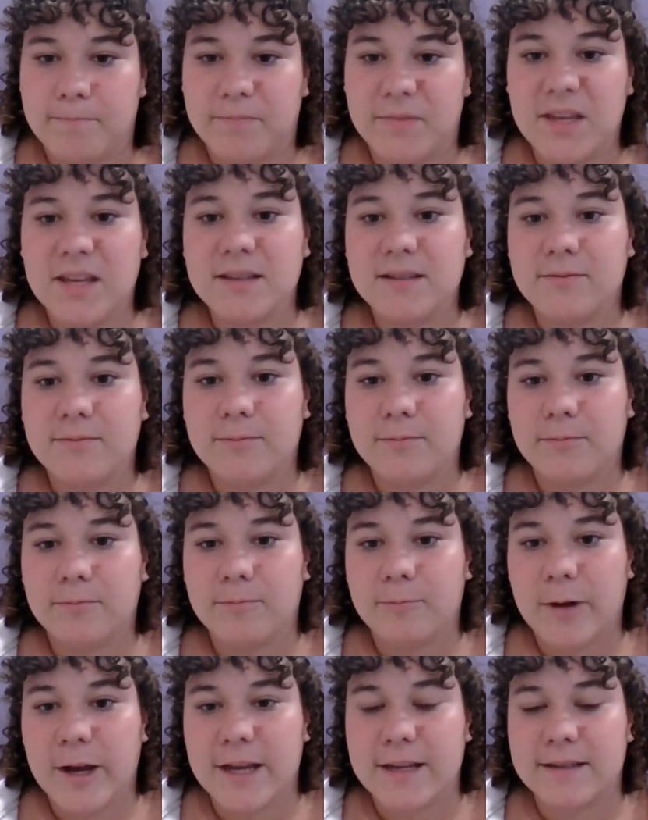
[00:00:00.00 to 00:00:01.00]
These
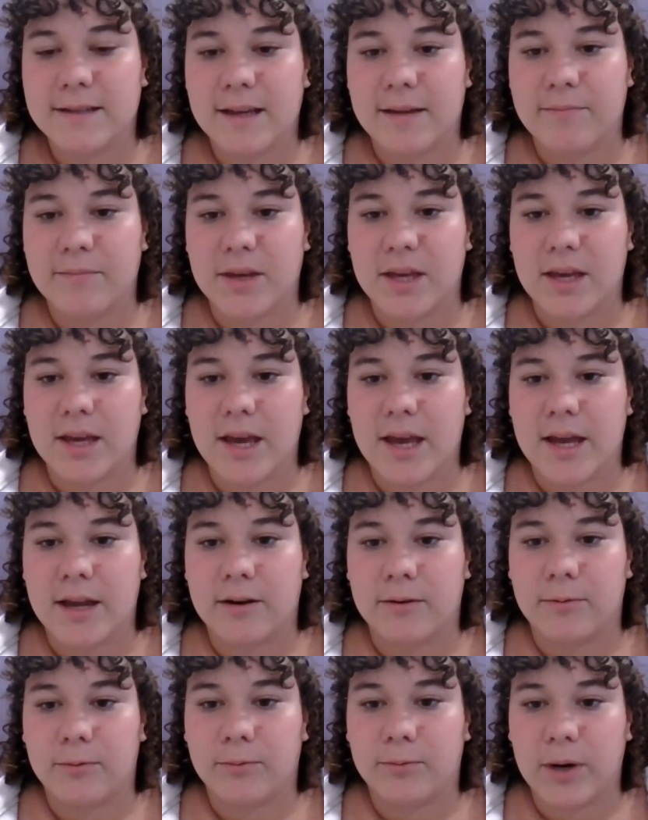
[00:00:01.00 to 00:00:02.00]
ways can be
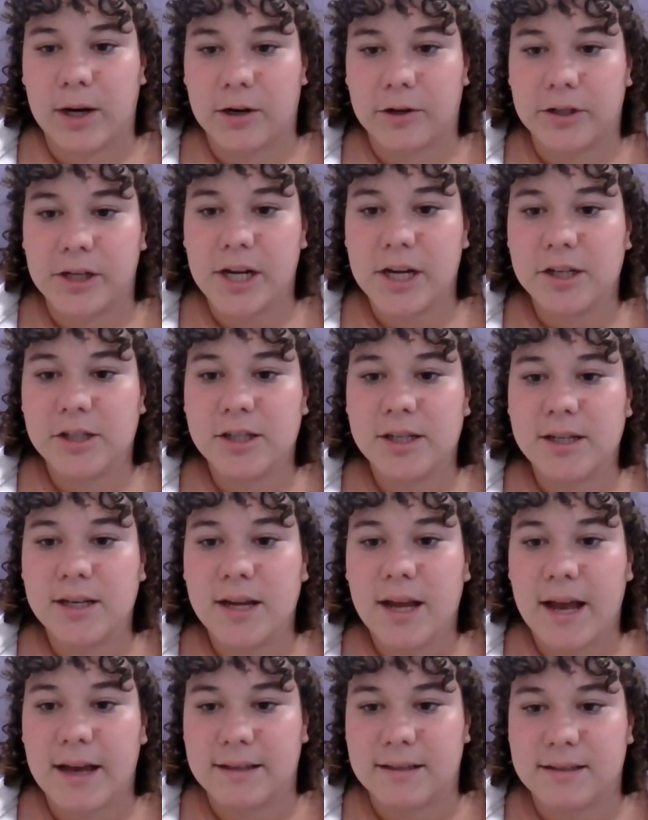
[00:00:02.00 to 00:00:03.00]
in recreation,
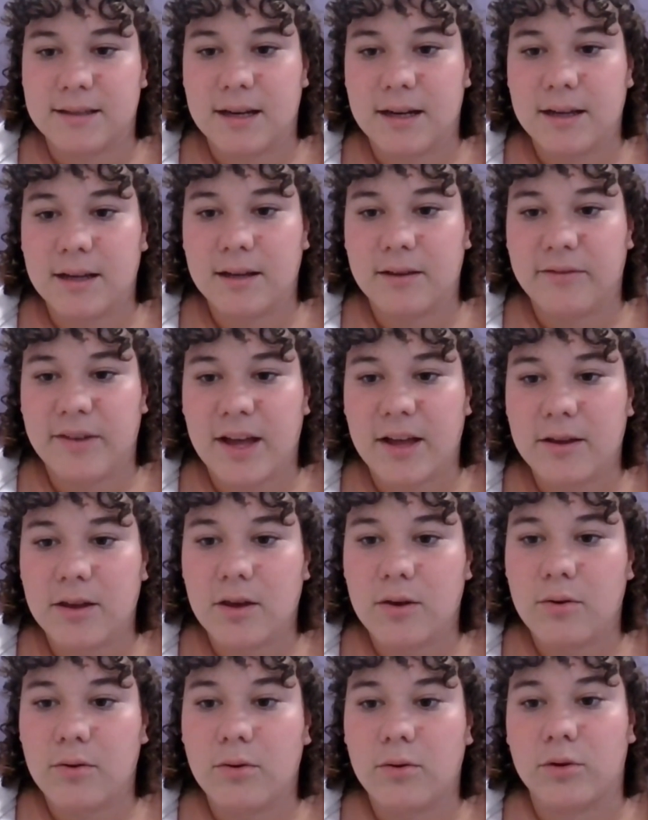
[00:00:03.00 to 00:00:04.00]
aesthetic
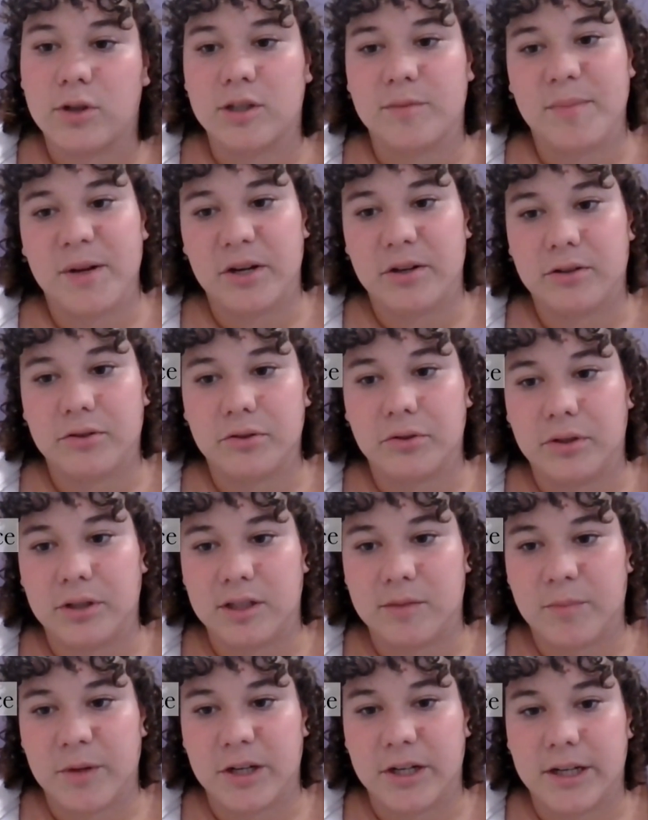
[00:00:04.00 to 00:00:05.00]
value, or spiritual
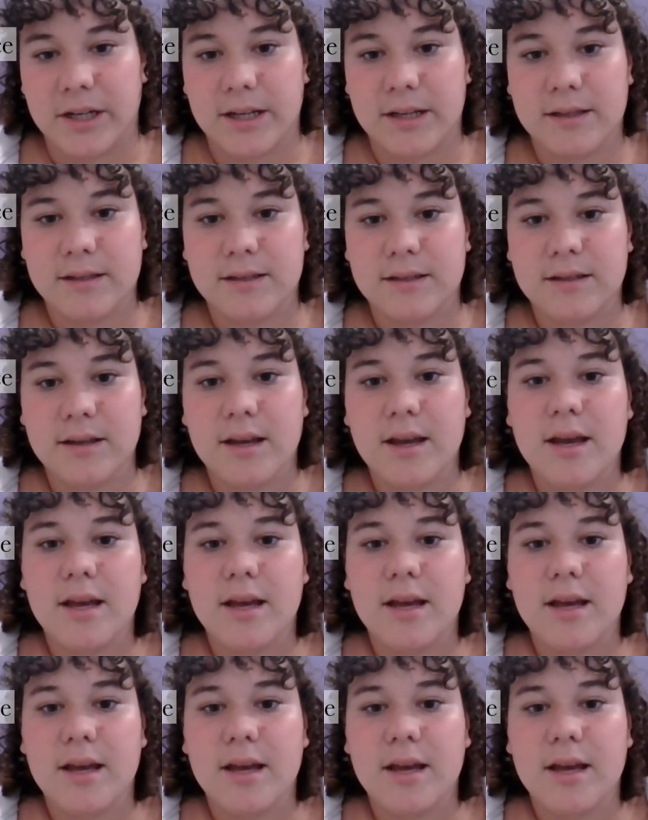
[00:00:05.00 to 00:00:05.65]
experience.